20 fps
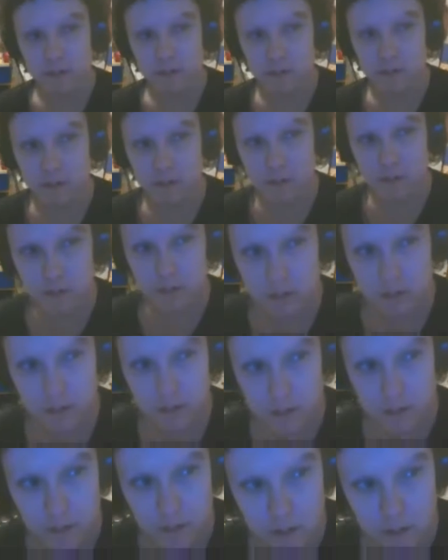
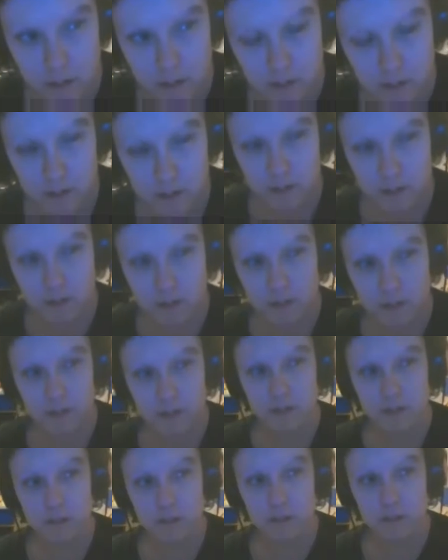Navigation landmarks let
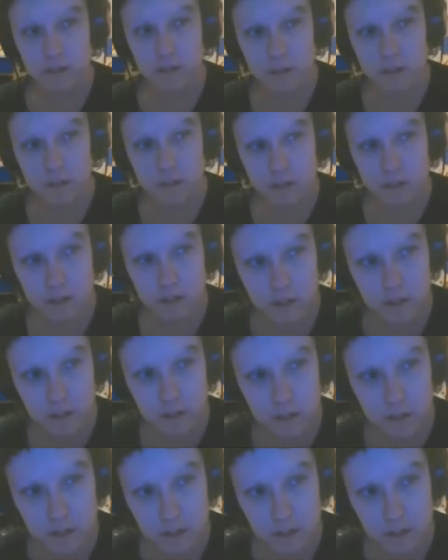you move between different